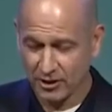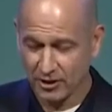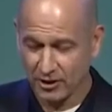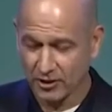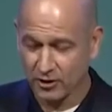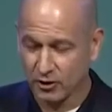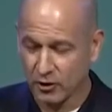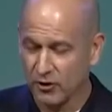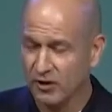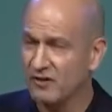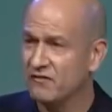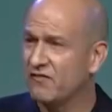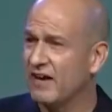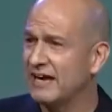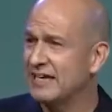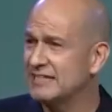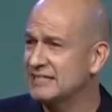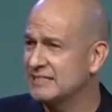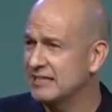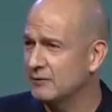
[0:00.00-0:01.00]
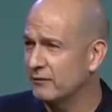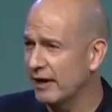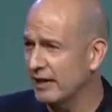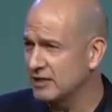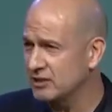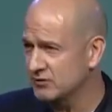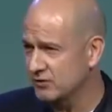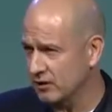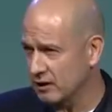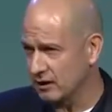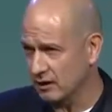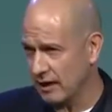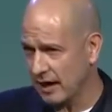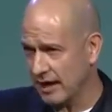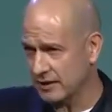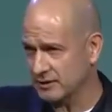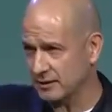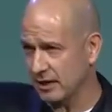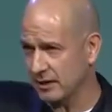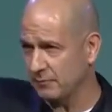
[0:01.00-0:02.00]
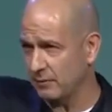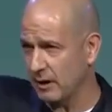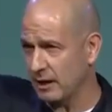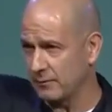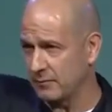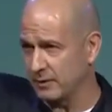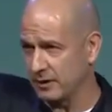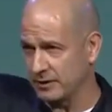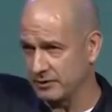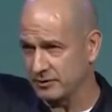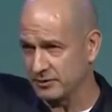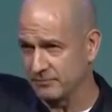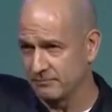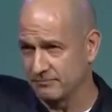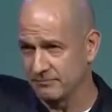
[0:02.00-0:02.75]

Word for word: Current vacancy rates for Class A properties.